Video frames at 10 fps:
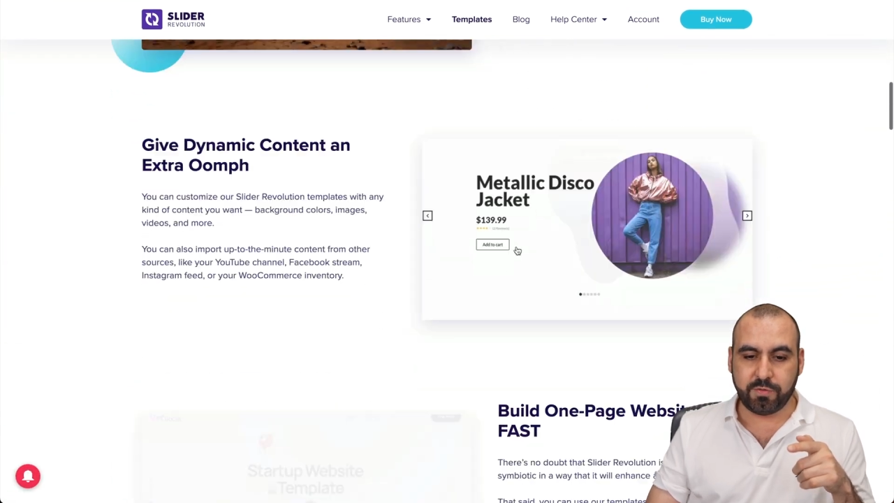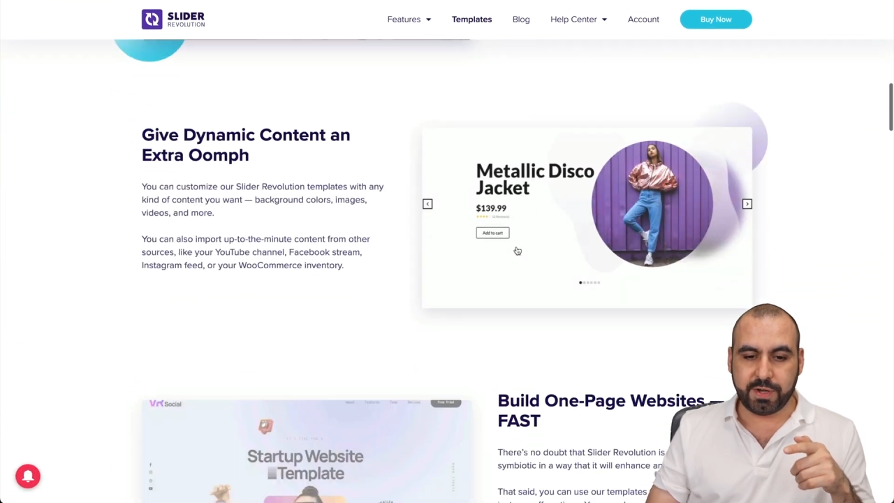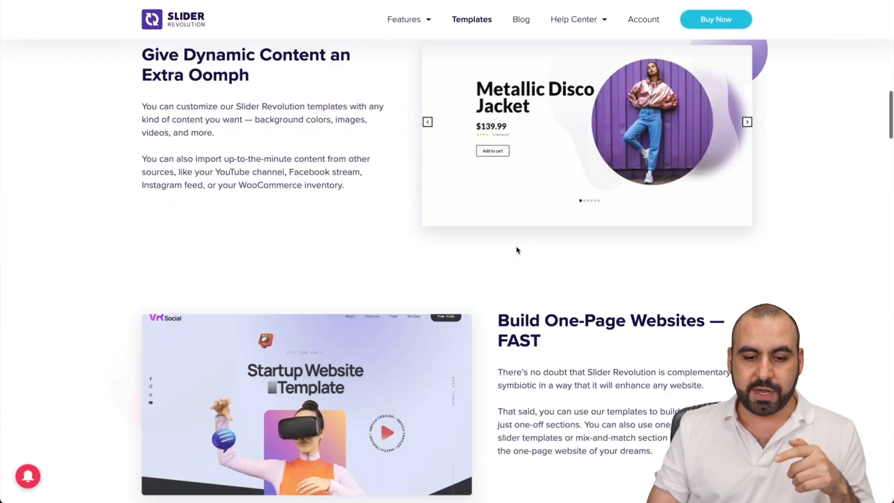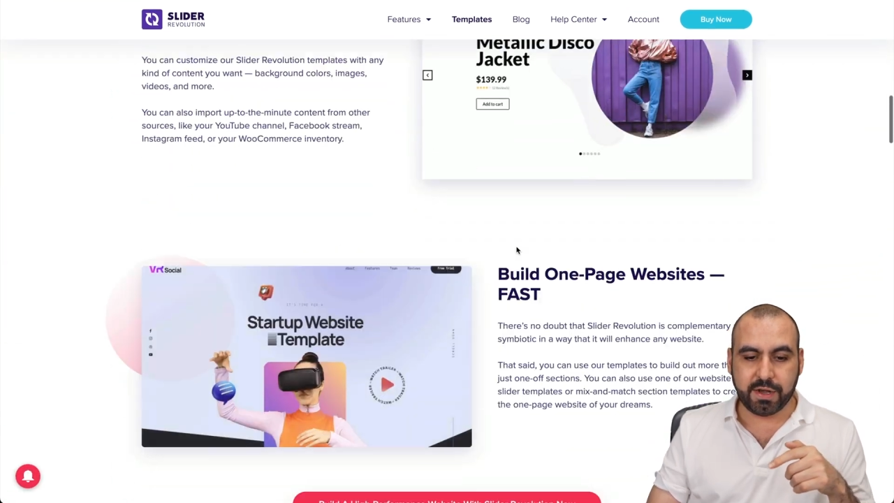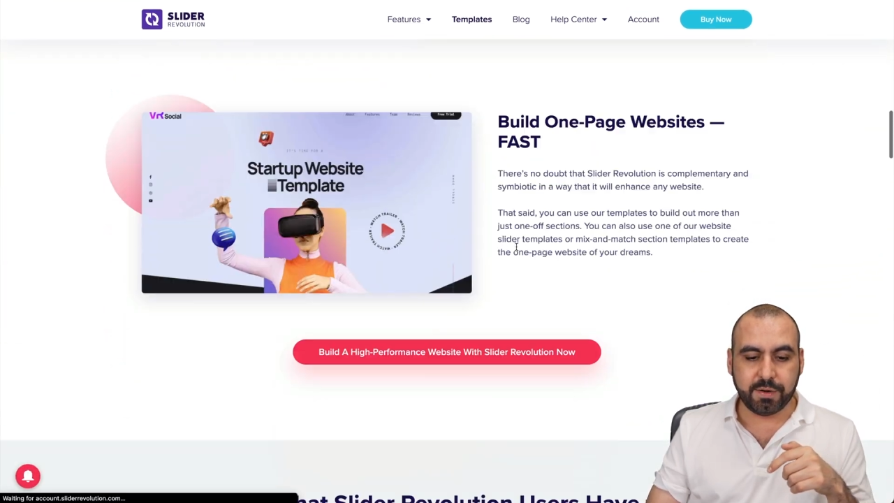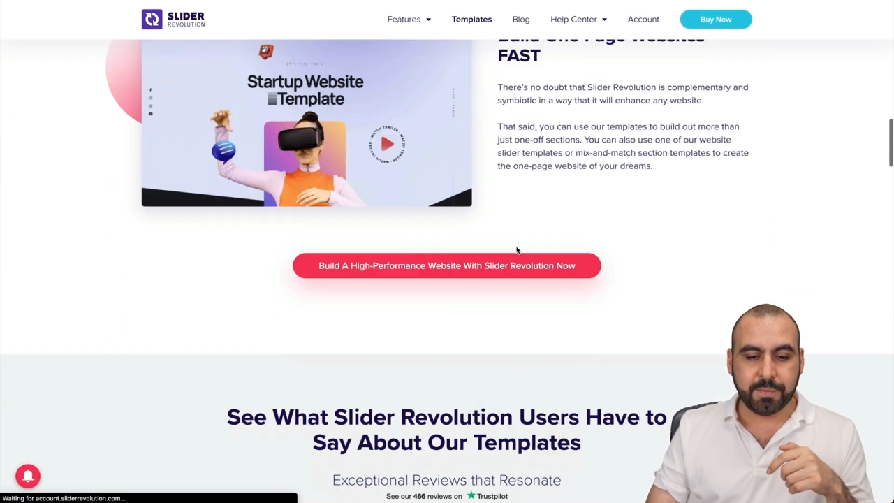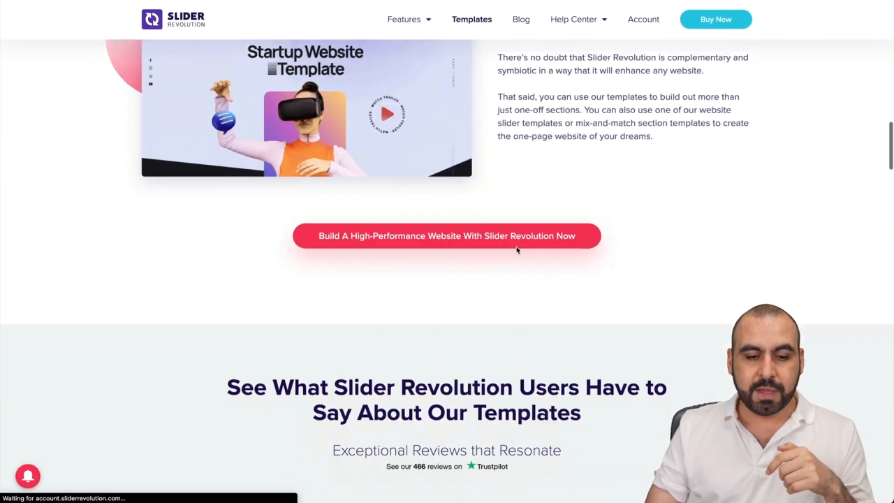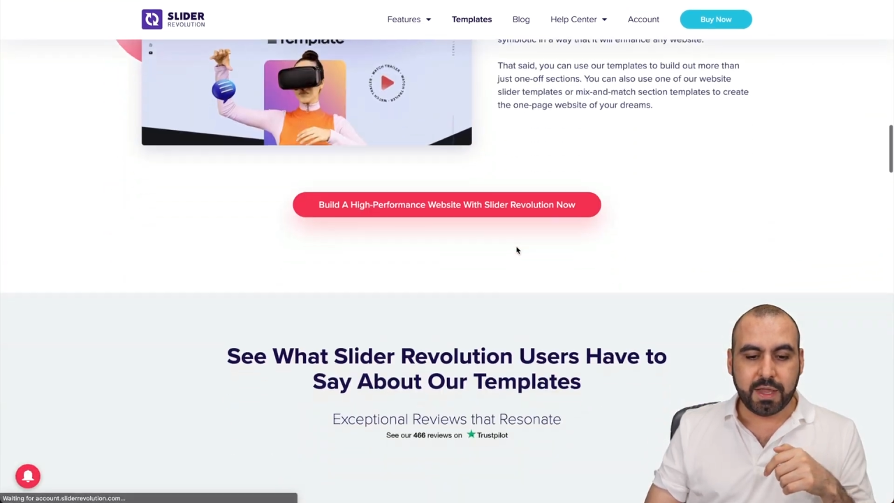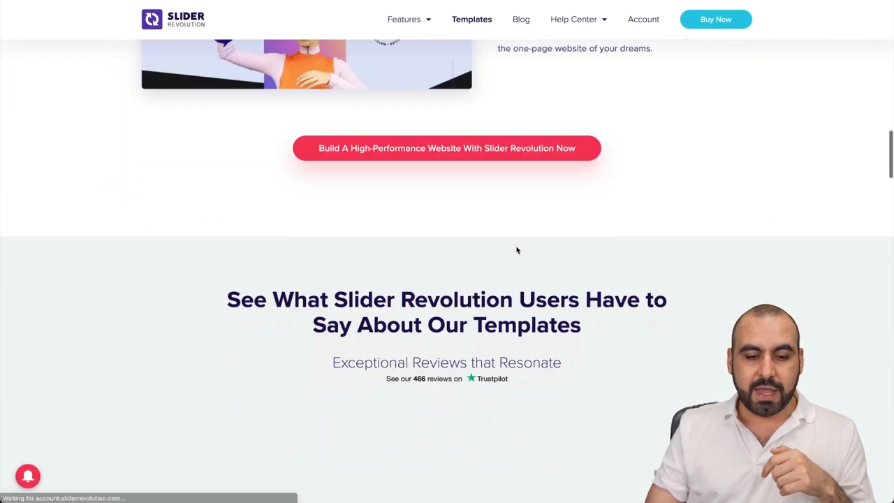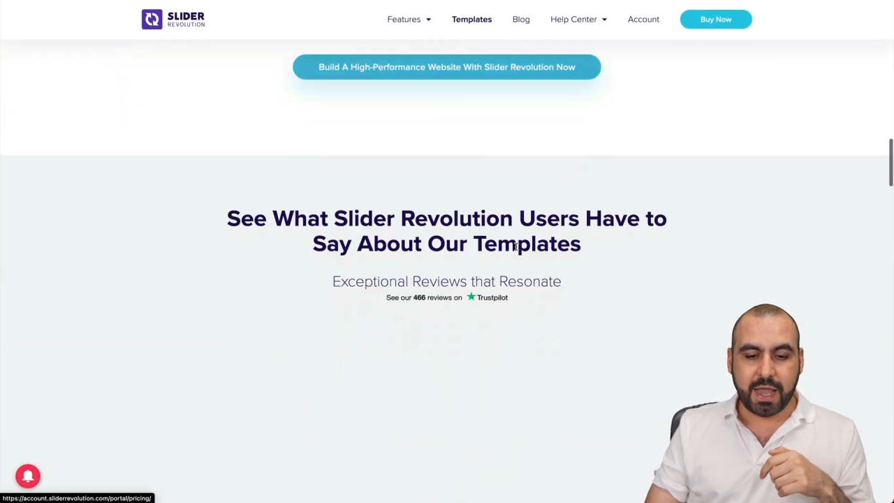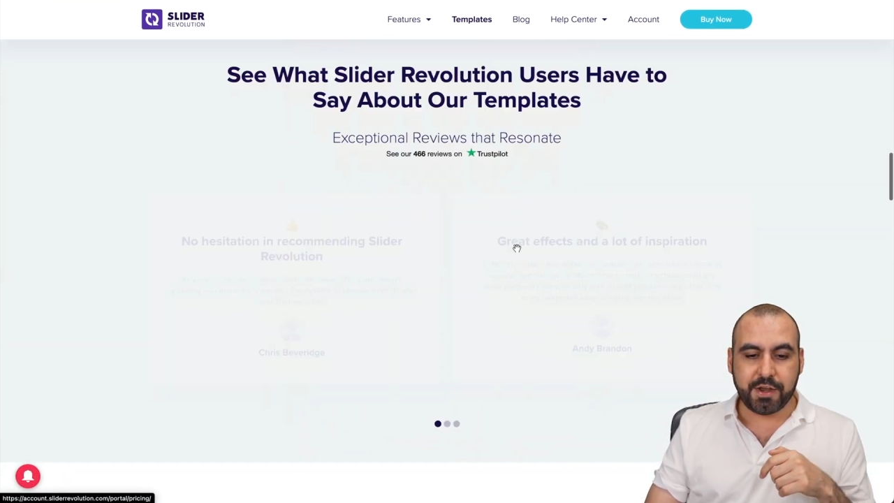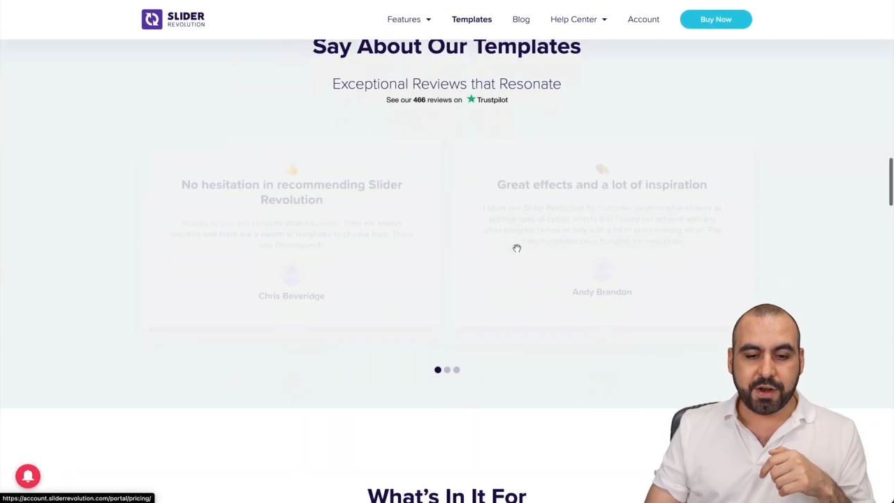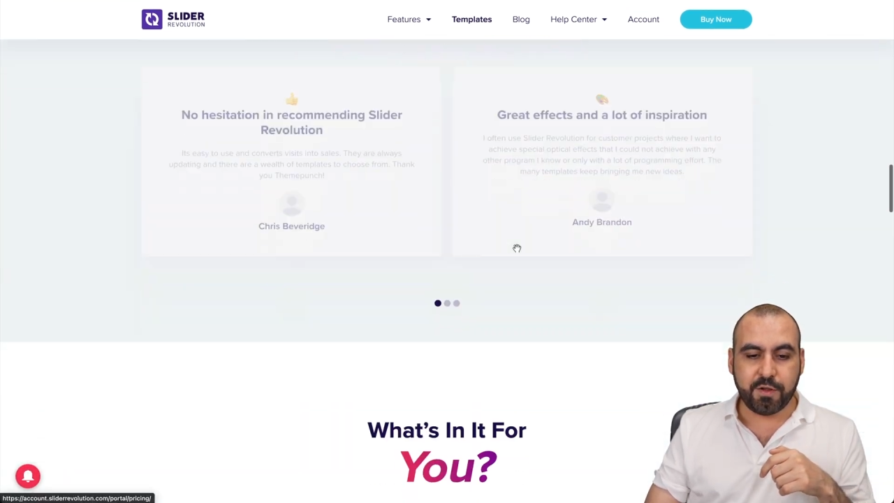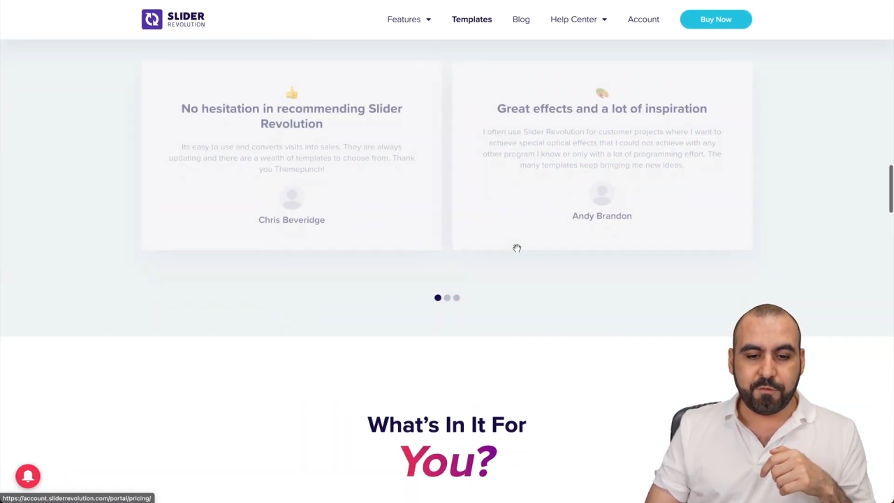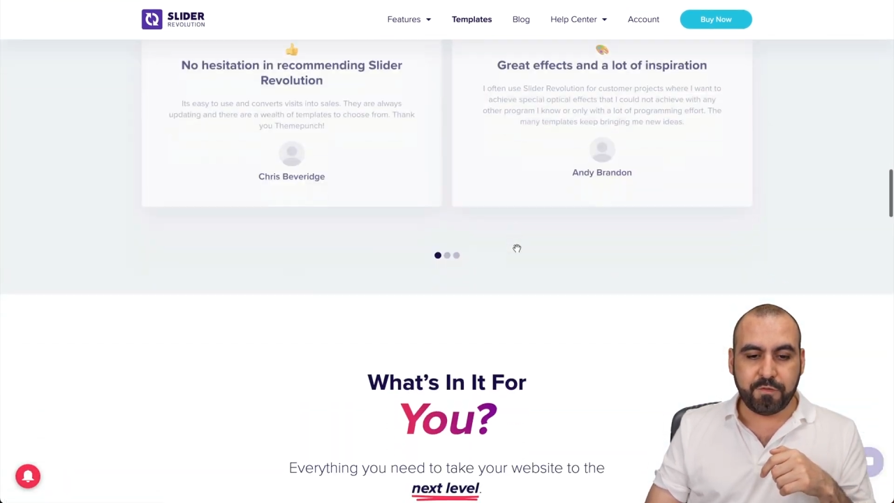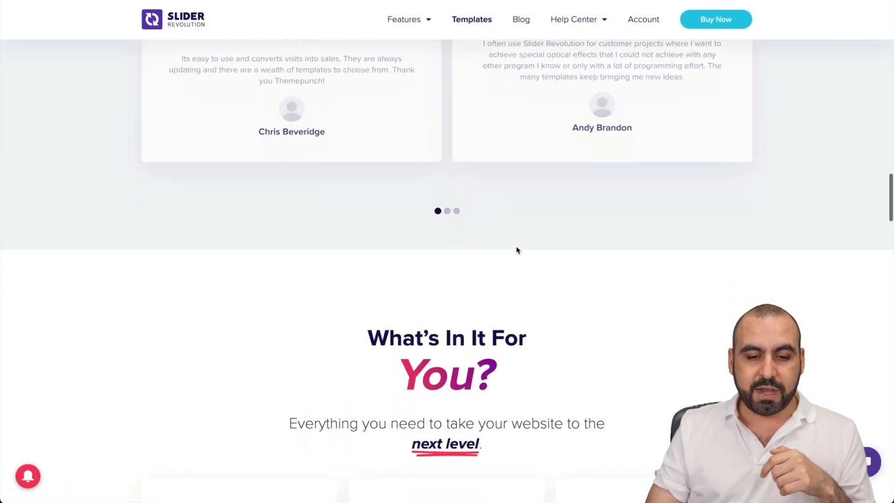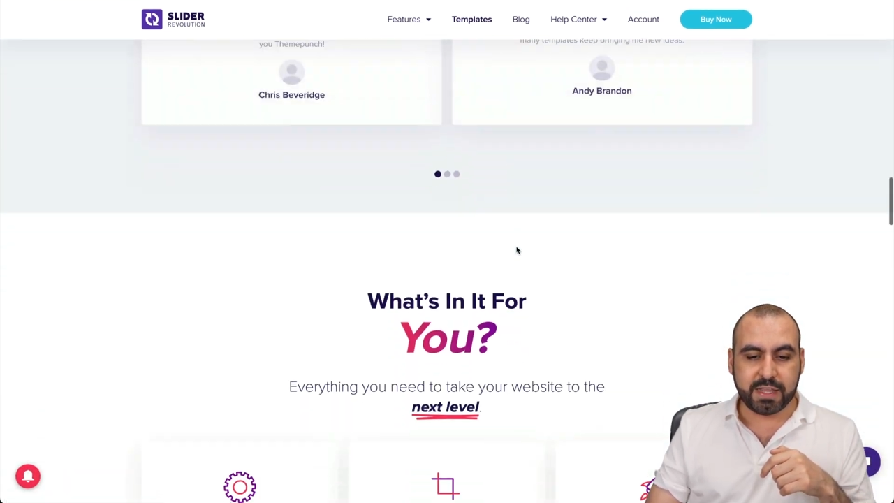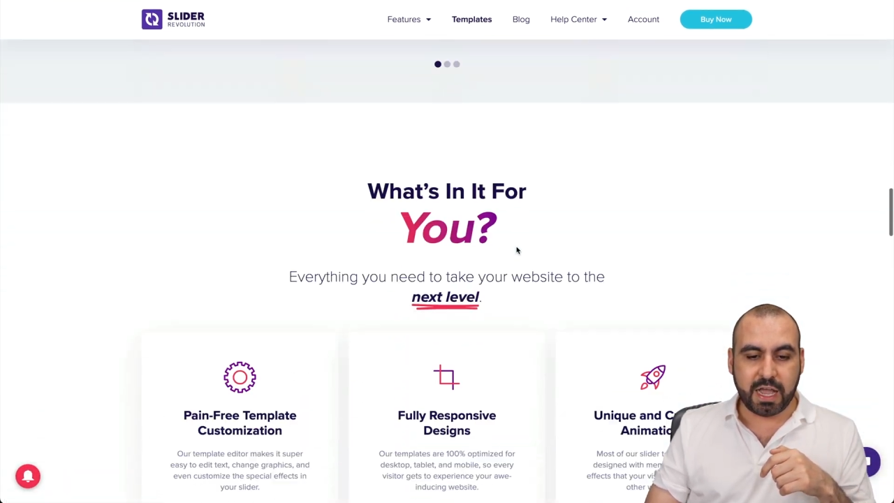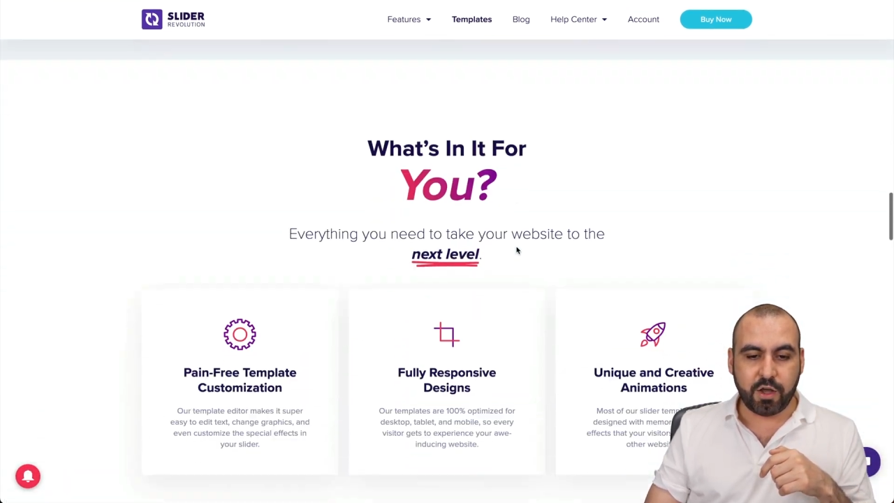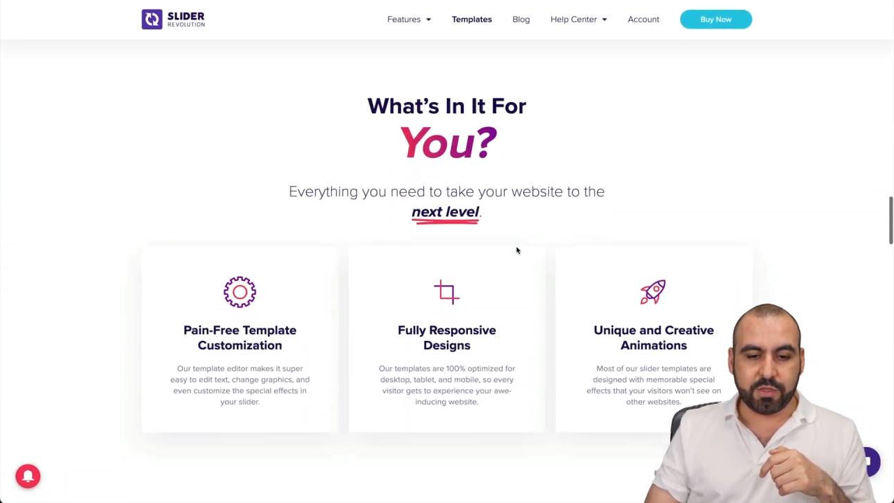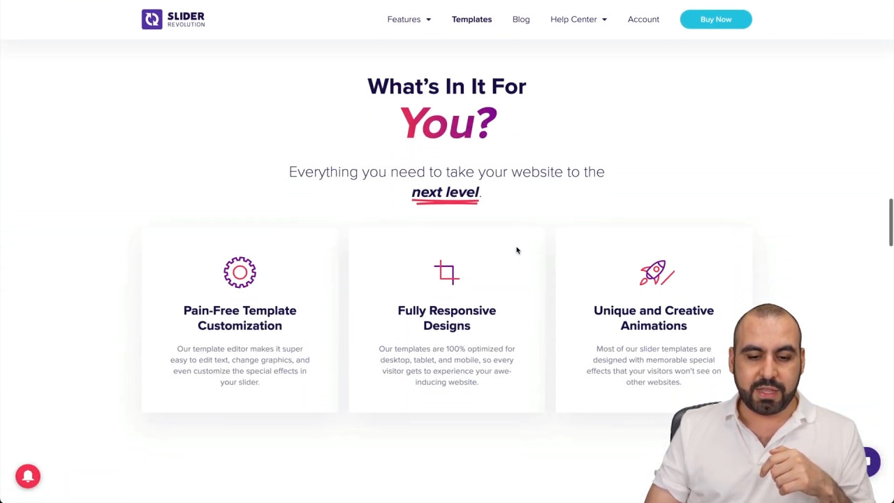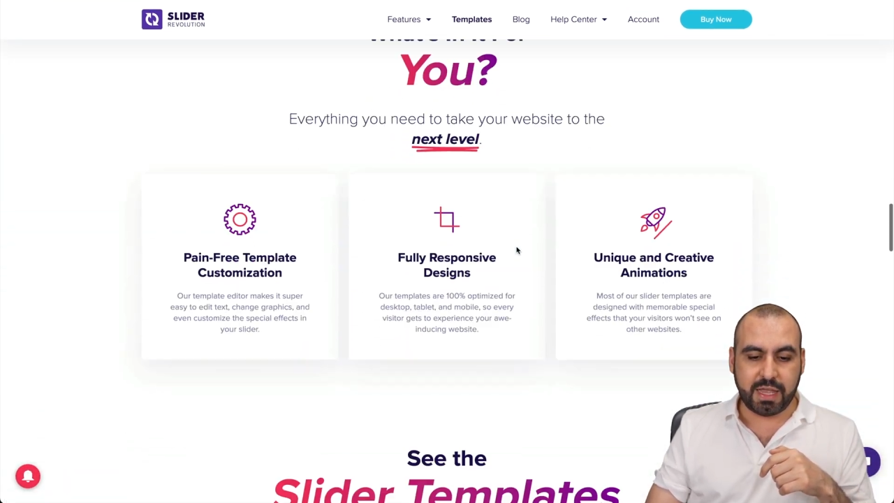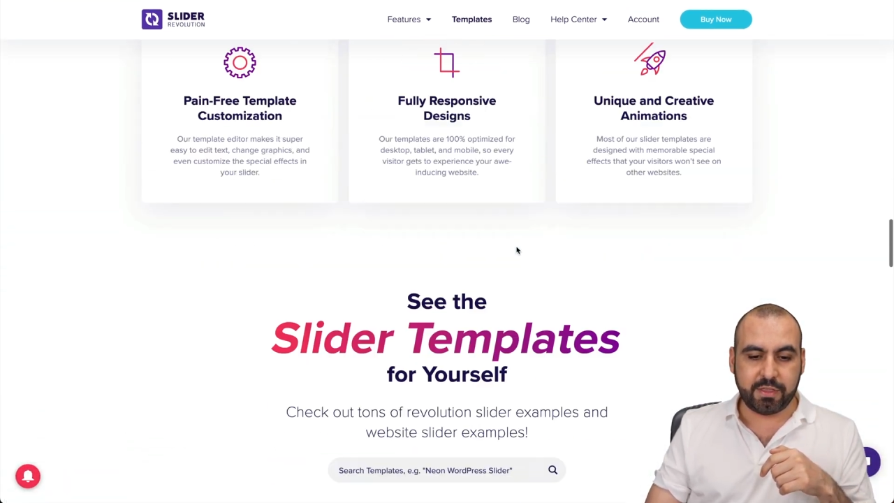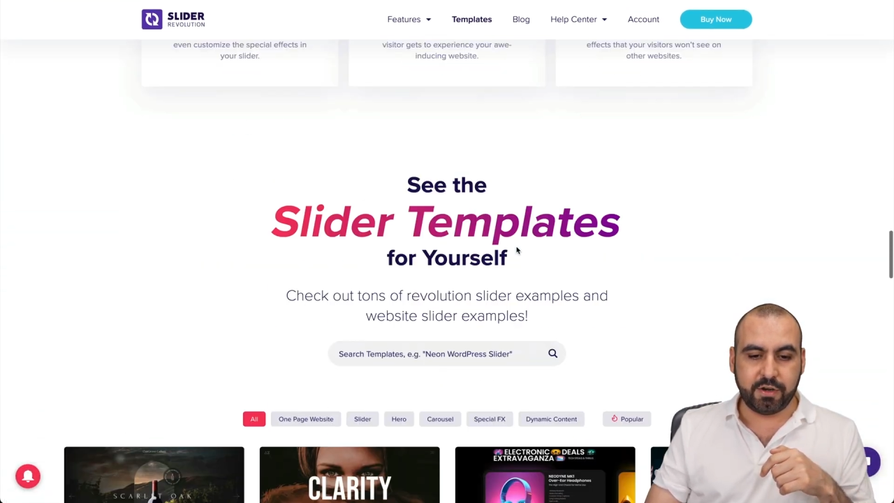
over here and you're gonna find out that